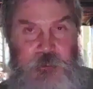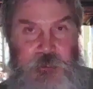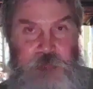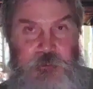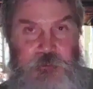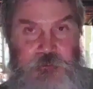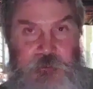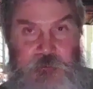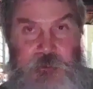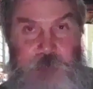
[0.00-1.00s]
Just as he
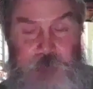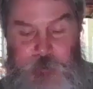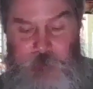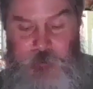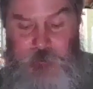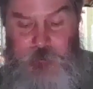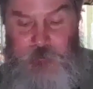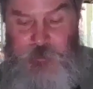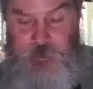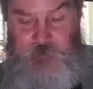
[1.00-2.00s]
forgave the
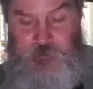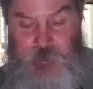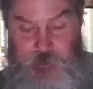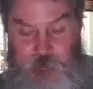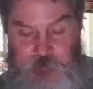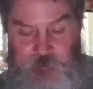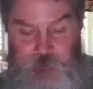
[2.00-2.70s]
Assyrian Babylon